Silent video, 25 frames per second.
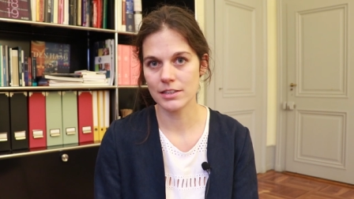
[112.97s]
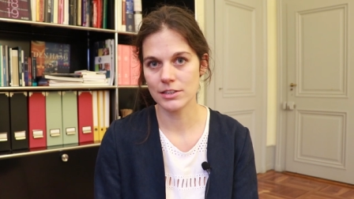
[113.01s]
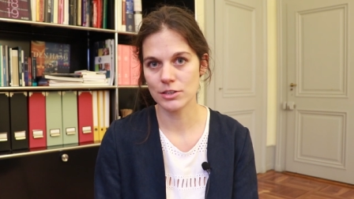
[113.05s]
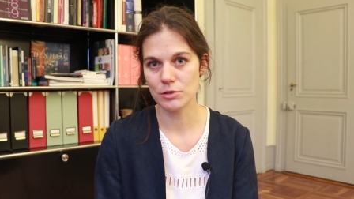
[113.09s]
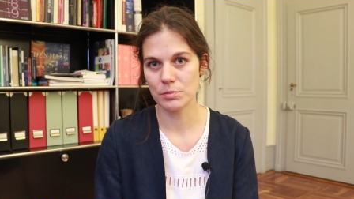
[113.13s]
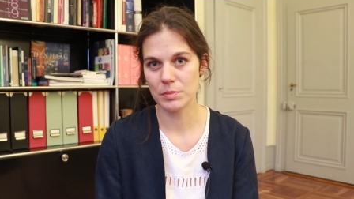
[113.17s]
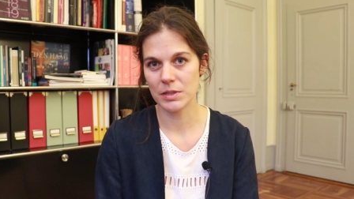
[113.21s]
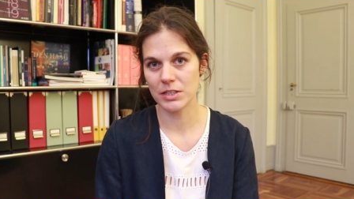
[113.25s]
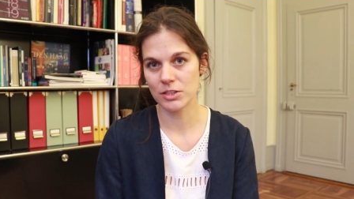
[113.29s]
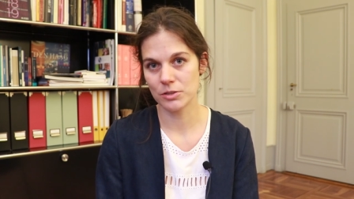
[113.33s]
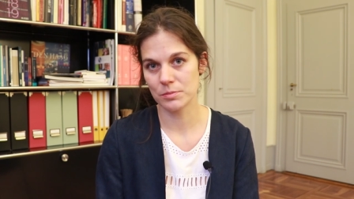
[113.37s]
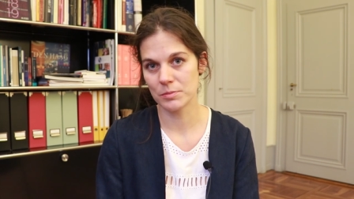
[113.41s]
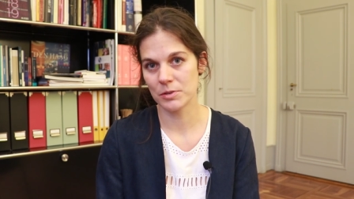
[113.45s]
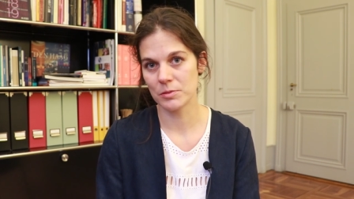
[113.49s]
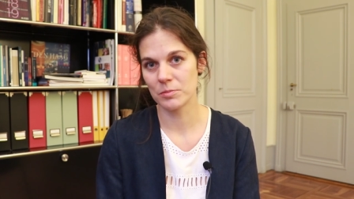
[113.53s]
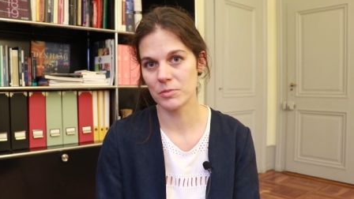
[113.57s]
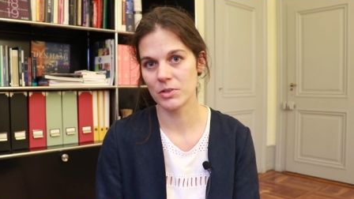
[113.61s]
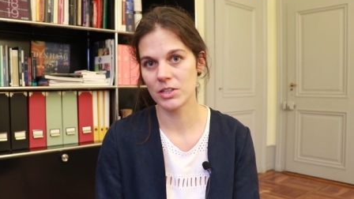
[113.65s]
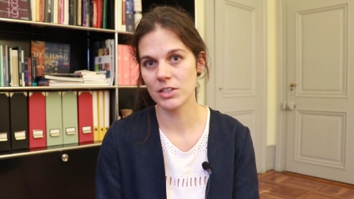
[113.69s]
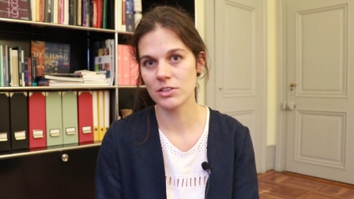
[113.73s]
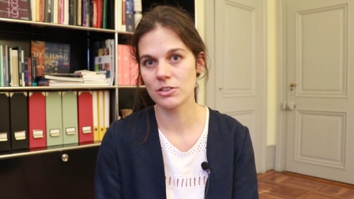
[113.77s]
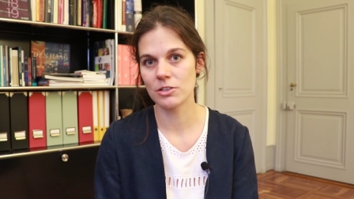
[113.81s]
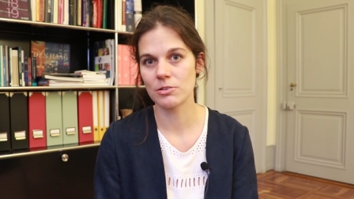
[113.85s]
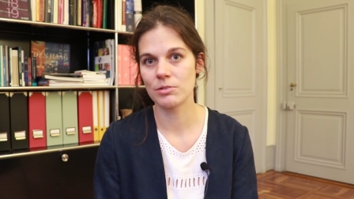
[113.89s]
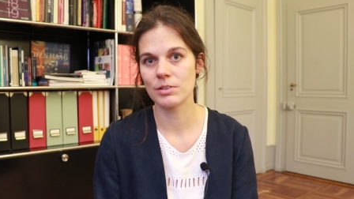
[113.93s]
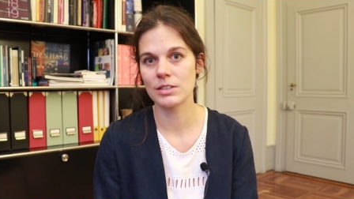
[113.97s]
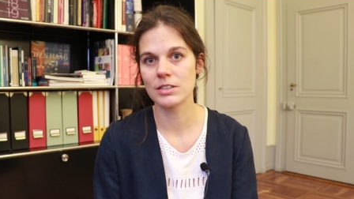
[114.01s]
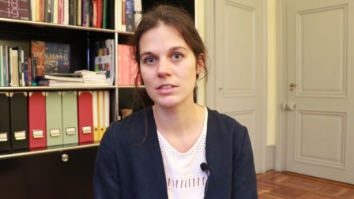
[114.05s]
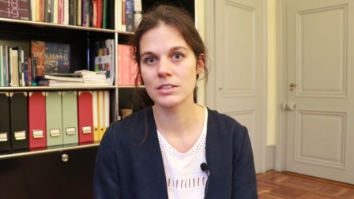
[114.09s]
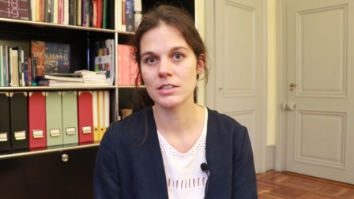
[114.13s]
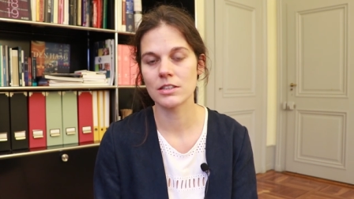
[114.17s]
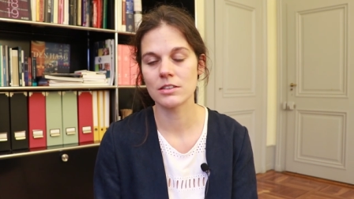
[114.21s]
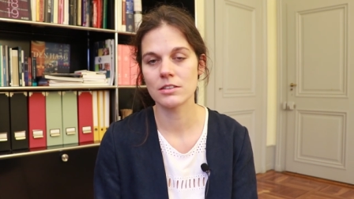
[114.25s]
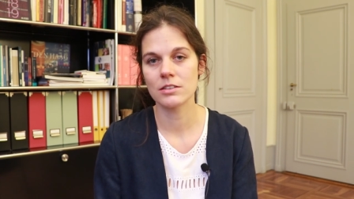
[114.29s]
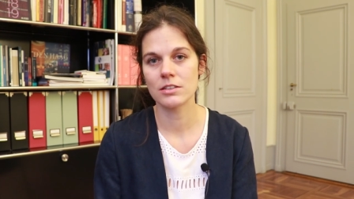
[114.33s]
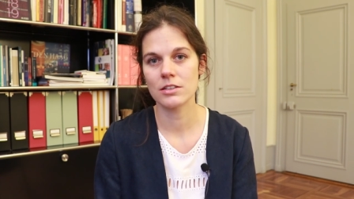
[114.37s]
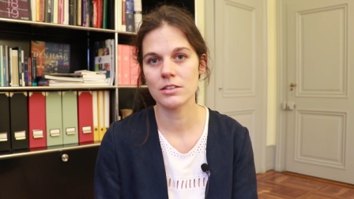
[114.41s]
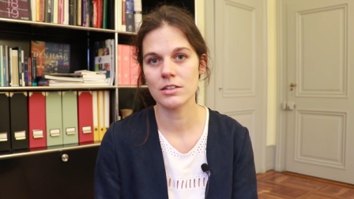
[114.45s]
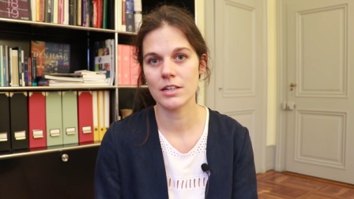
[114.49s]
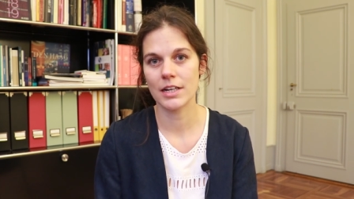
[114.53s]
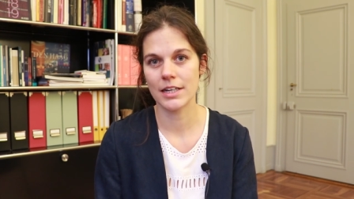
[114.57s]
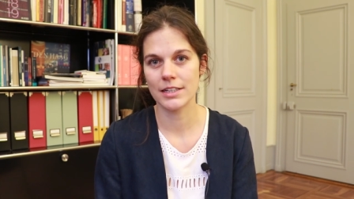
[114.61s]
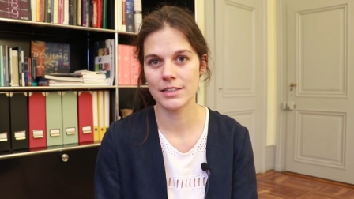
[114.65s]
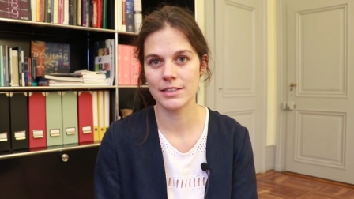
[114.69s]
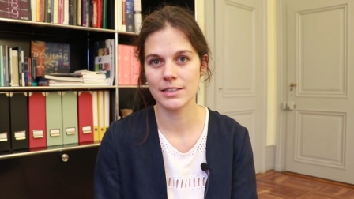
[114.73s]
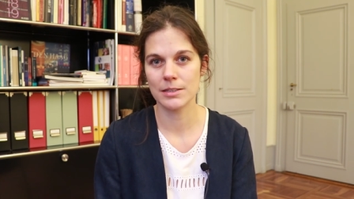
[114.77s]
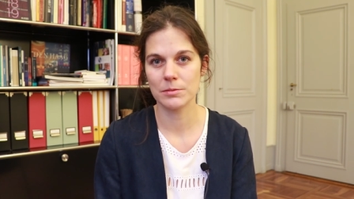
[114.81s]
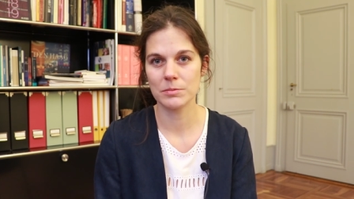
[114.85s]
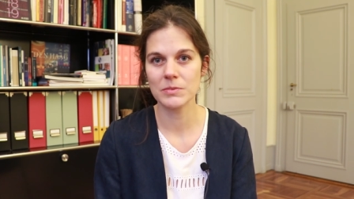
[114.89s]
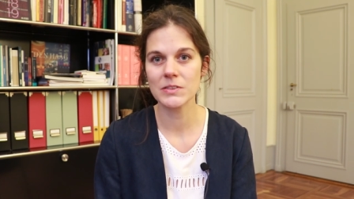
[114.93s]
Displacement Monitoring Center,
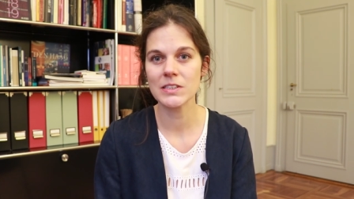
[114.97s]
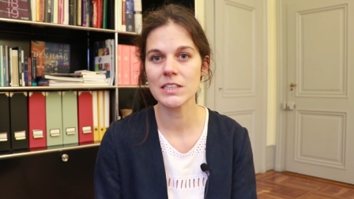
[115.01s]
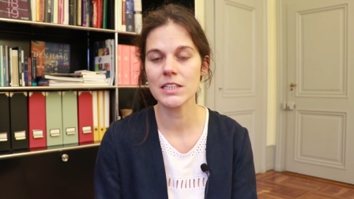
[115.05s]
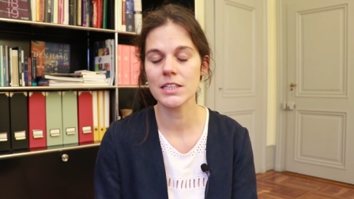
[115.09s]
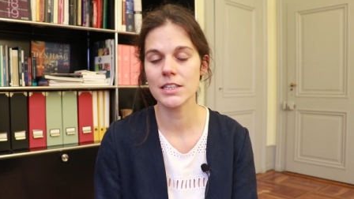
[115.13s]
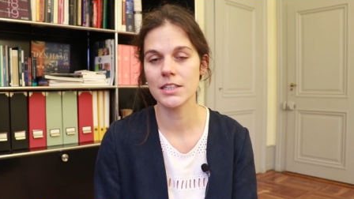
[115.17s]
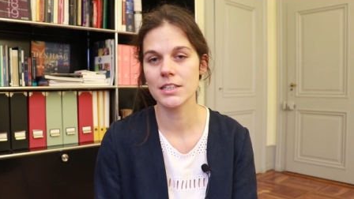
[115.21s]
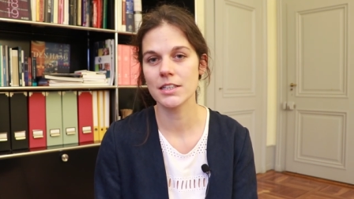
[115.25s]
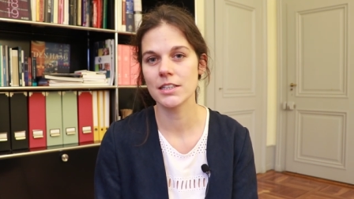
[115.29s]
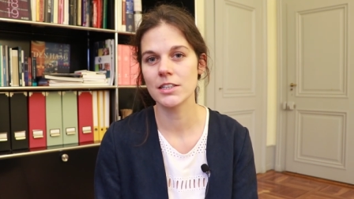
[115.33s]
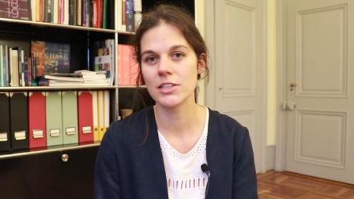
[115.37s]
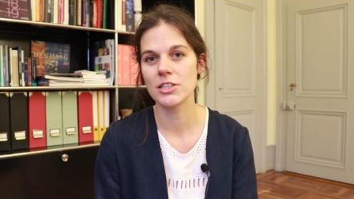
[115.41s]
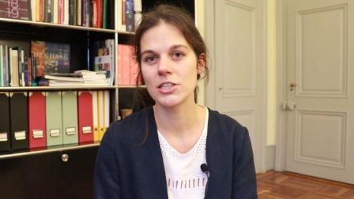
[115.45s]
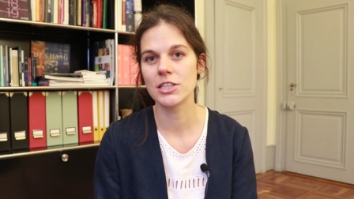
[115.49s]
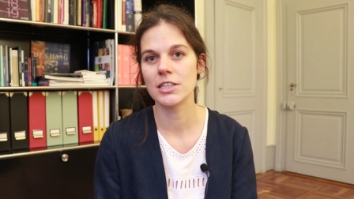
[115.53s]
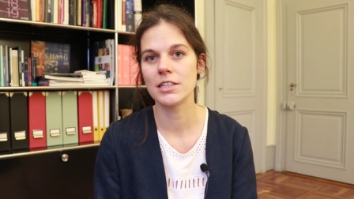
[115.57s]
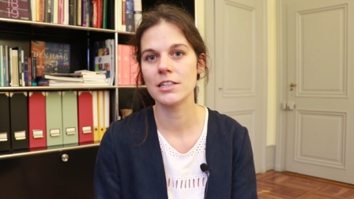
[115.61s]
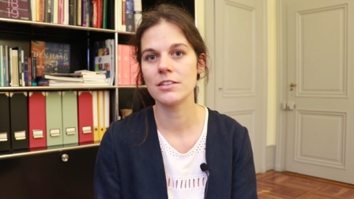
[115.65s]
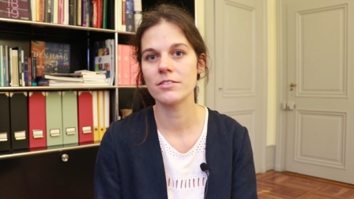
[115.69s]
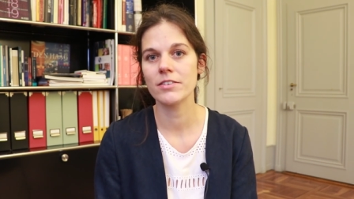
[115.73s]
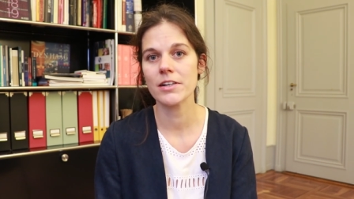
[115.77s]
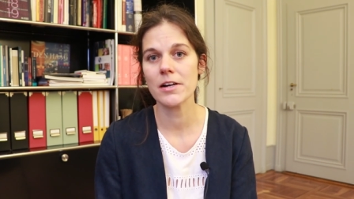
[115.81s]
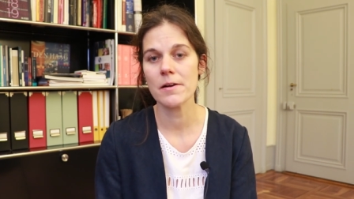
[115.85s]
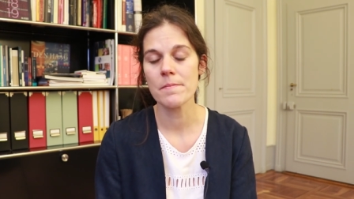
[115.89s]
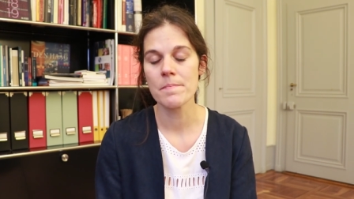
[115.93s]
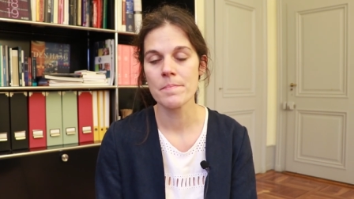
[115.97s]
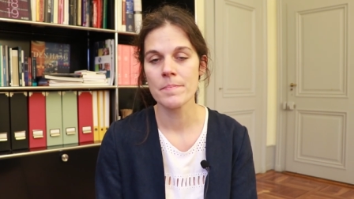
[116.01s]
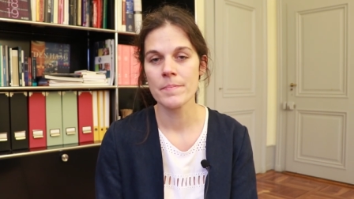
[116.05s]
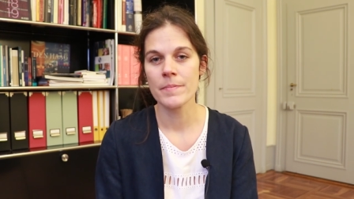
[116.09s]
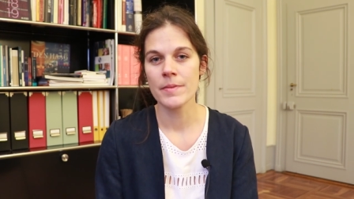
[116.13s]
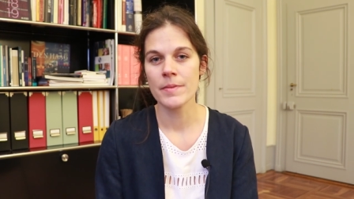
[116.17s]
IDMC, here in Geneva,